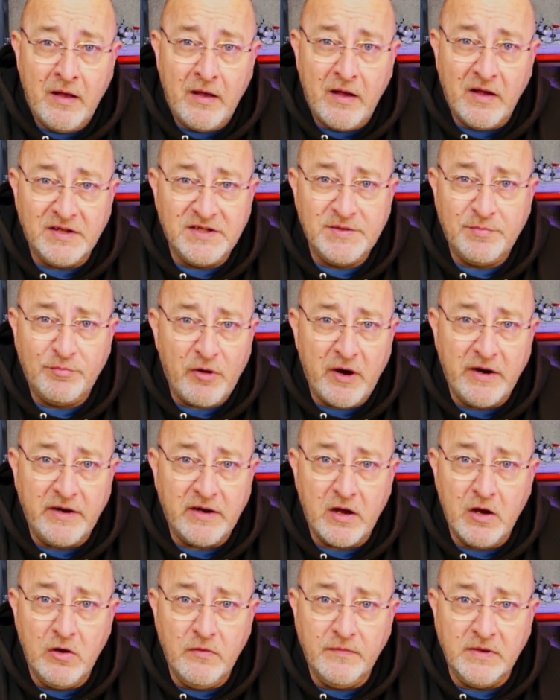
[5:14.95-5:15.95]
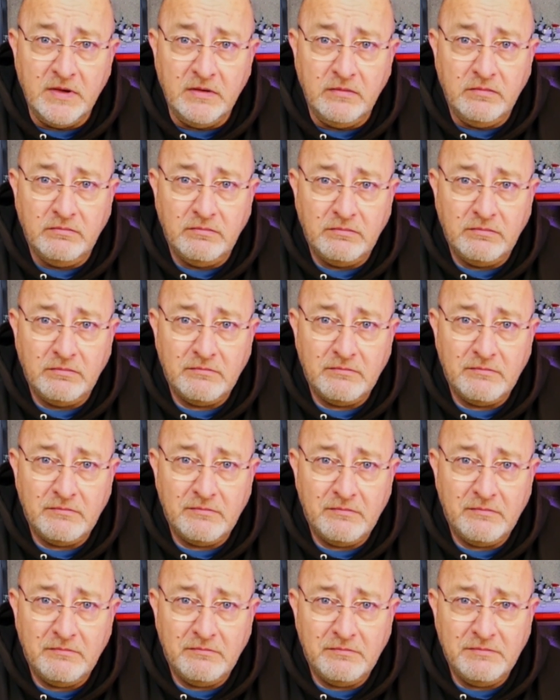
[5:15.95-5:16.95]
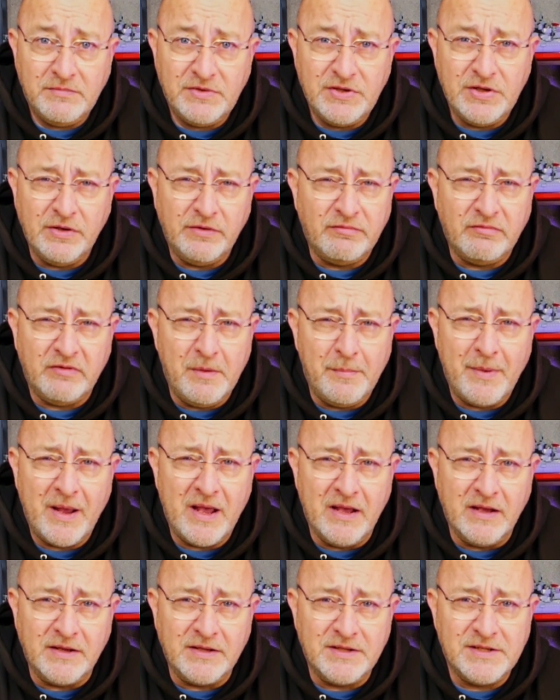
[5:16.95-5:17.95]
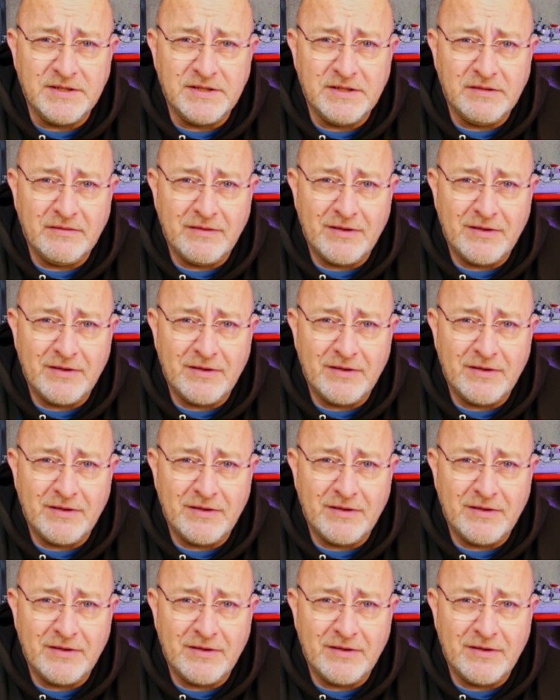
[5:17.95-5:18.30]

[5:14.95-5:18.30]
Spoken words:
are spread over 2 or 3 bags.